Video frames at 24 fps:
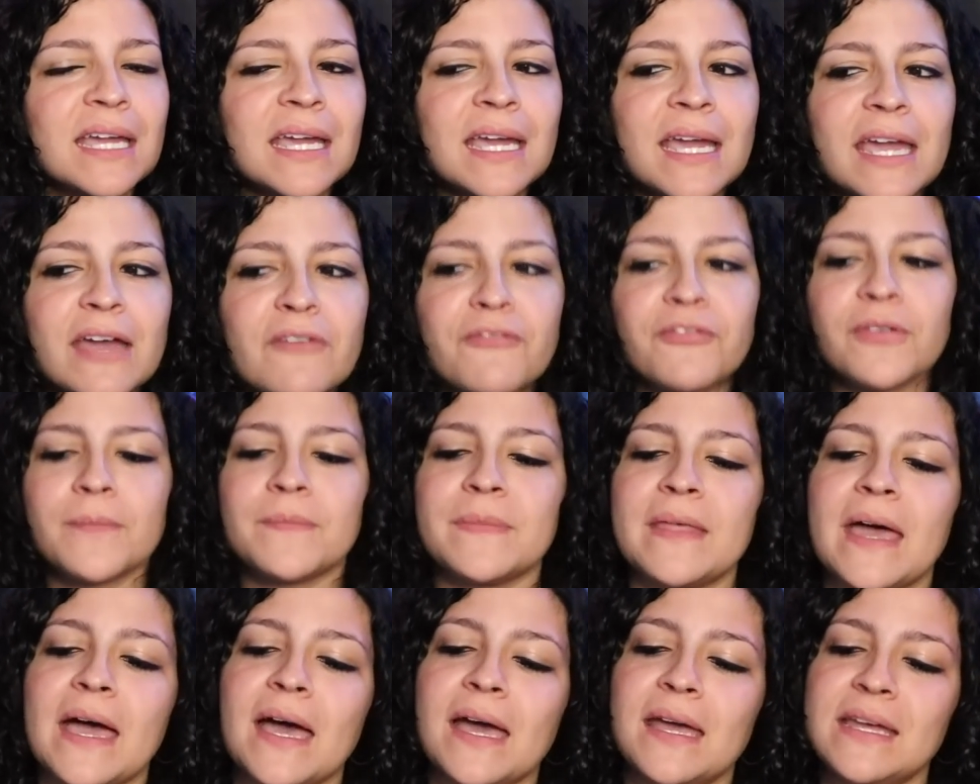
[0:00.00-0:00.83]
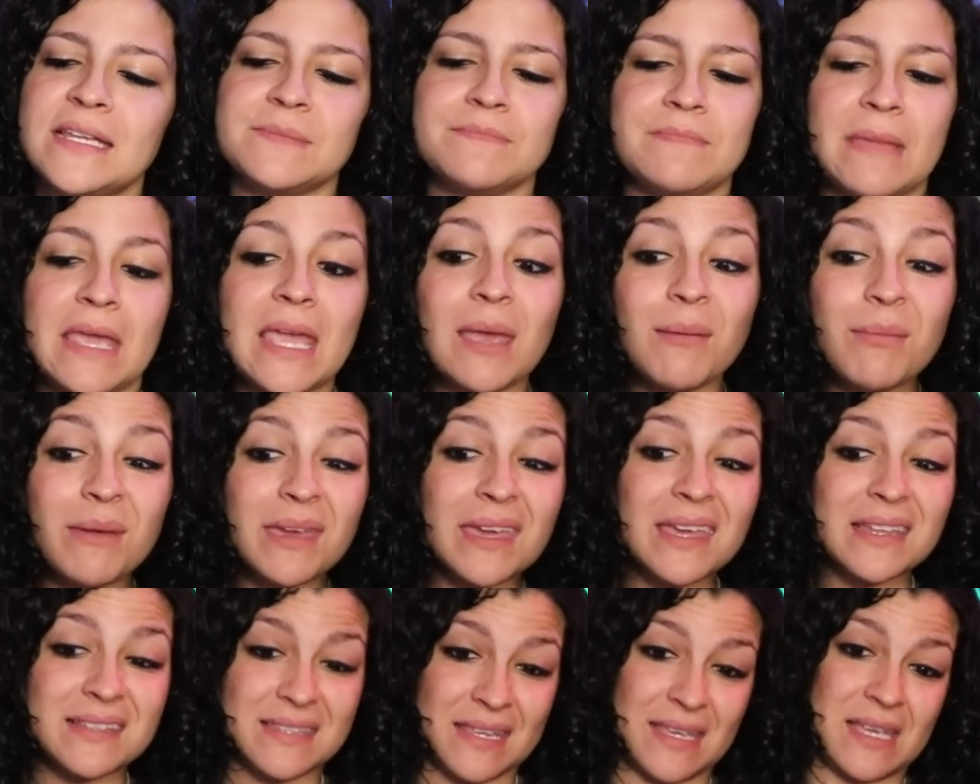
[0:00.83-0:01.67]
can get from that is
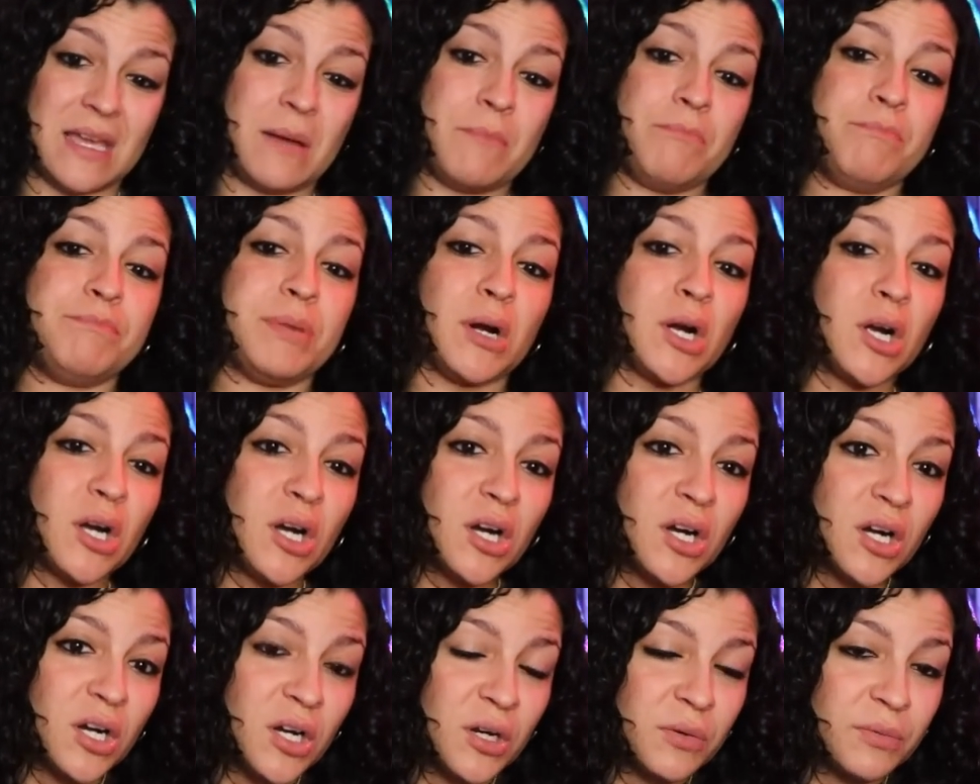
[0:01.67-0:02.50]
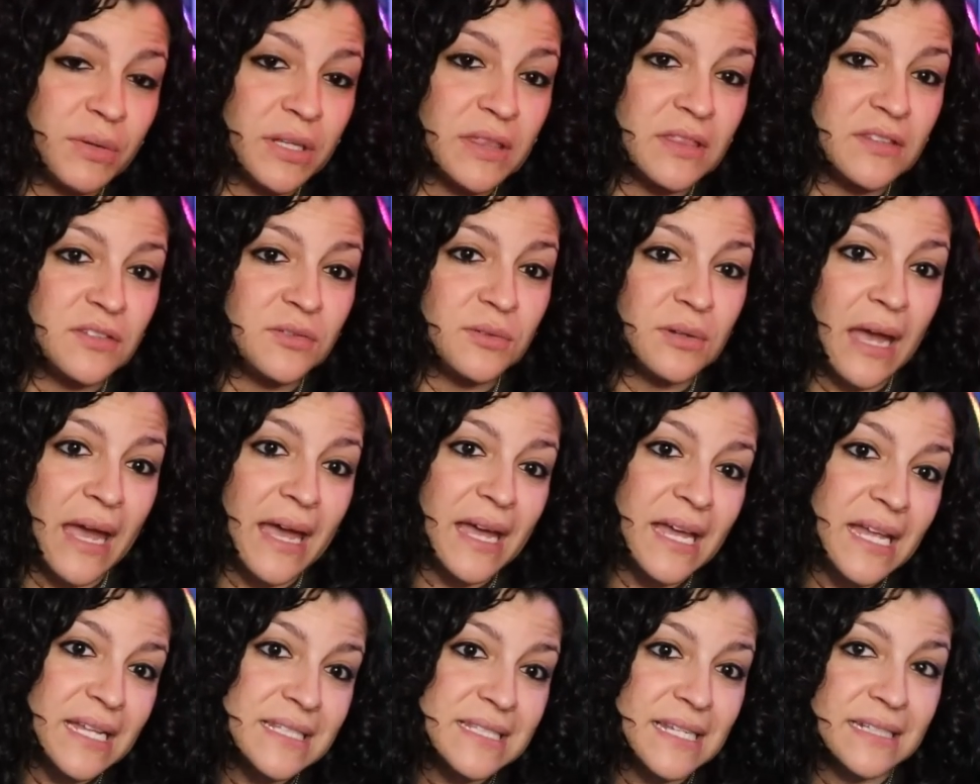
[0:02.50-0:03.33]
maybe it's like a bird with two
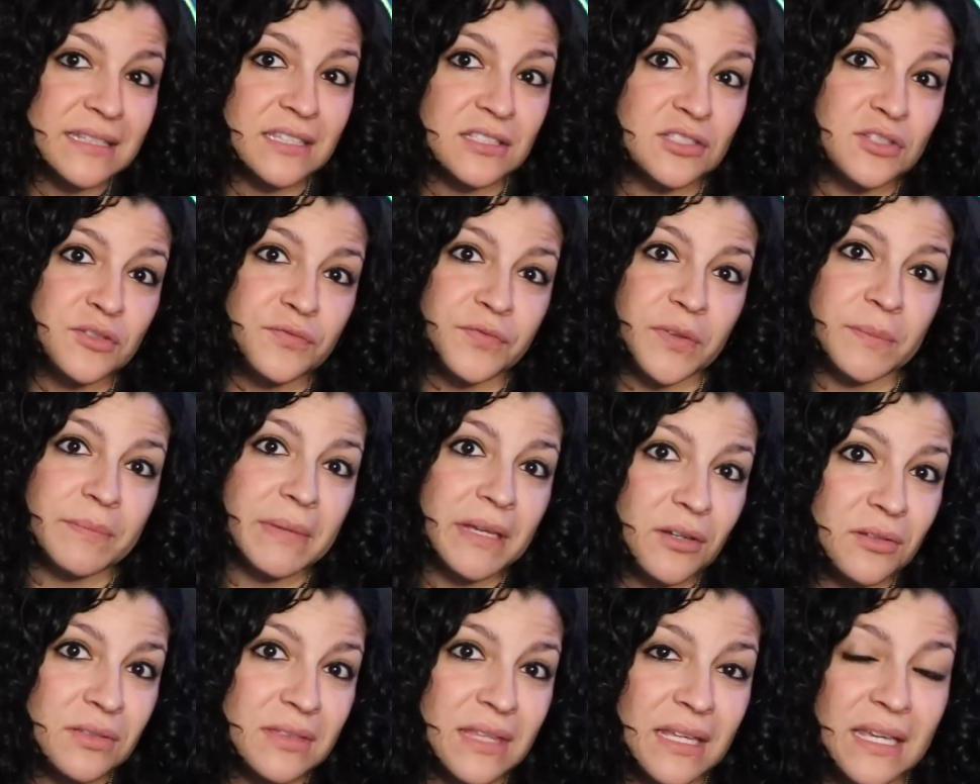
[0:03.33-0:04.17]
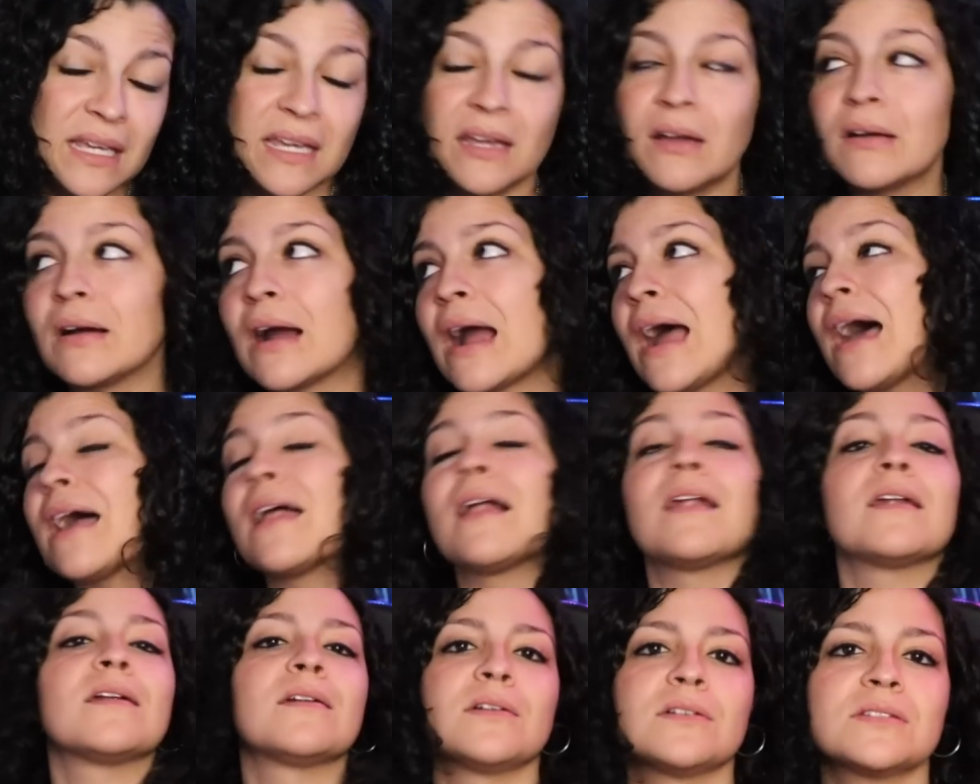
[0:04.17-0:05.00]
heads, like the two flamingo thing, or
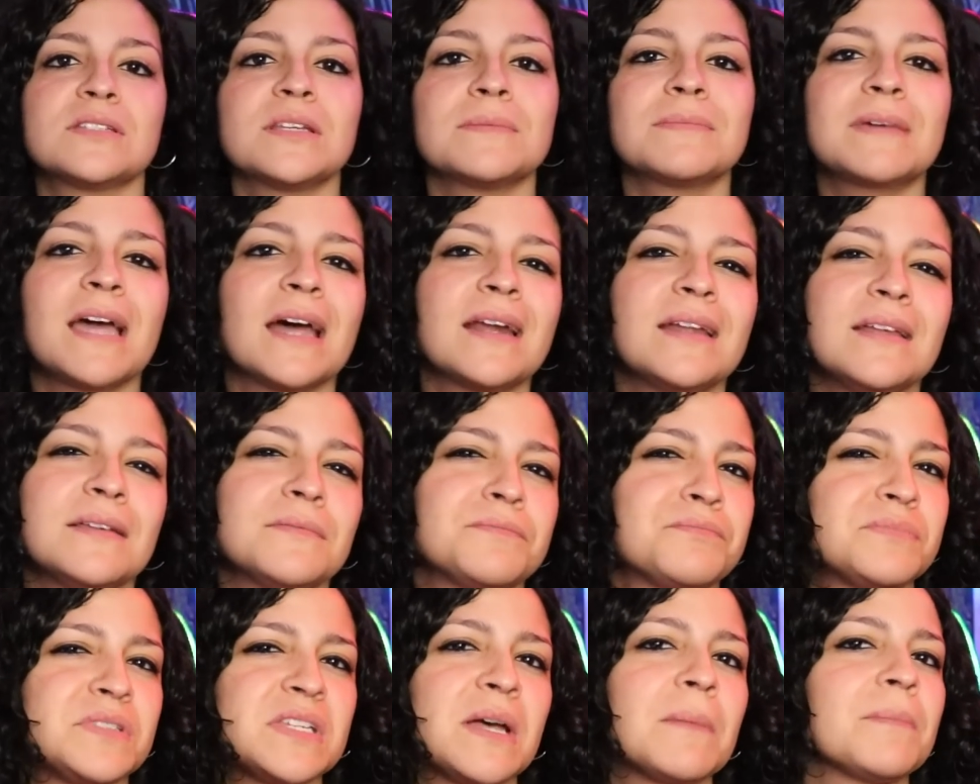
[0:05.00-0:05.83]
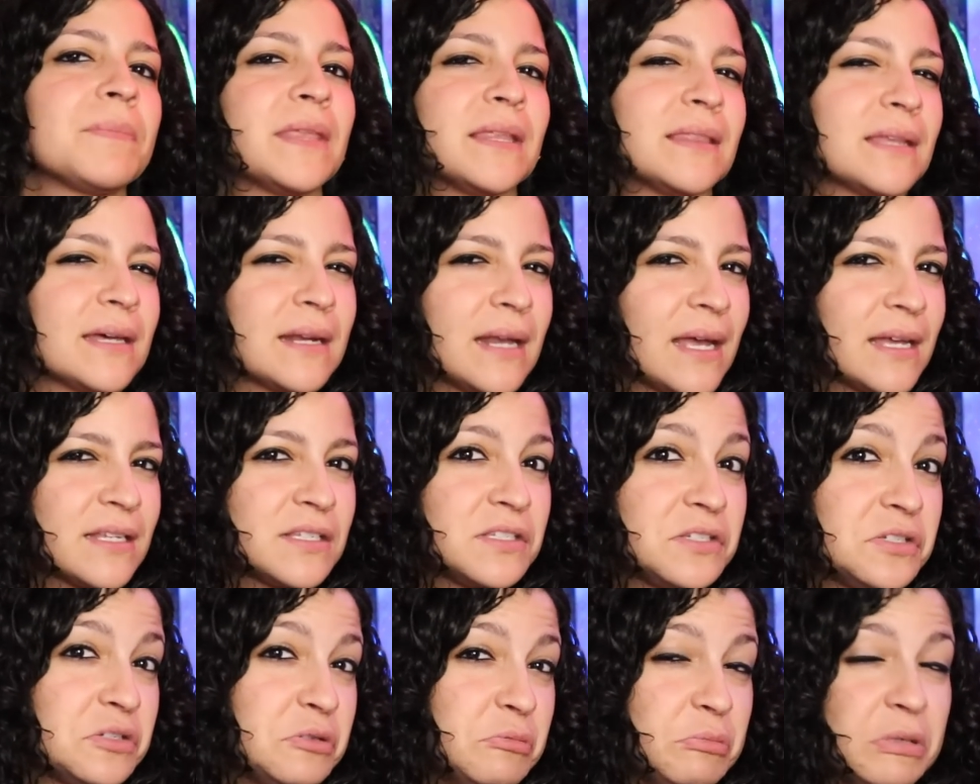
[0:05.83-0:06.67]
I don't know, some kind of something that has
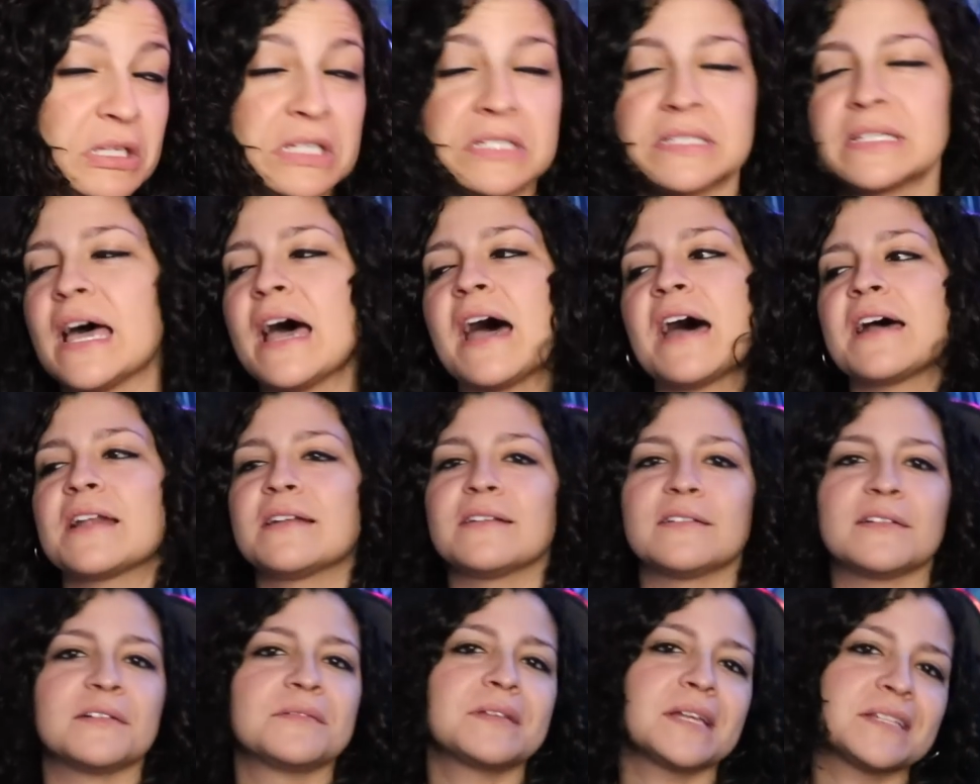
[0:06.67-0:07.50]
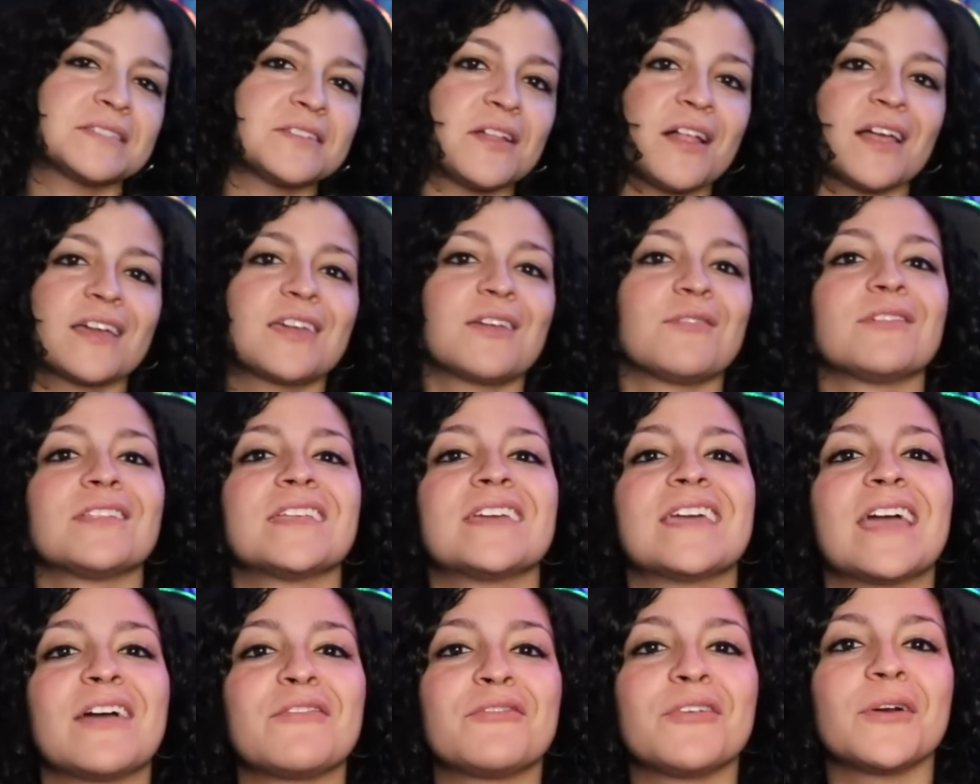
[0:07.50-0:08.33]
two beaks. I don't know, that's all I can really
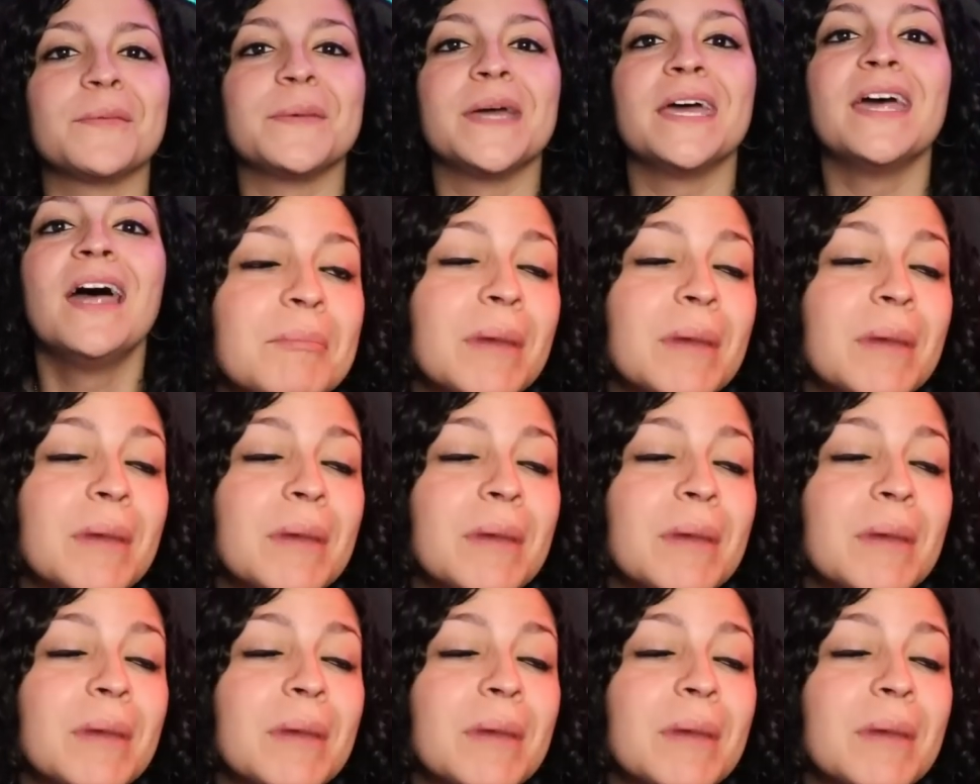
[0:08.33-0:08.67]
get from it.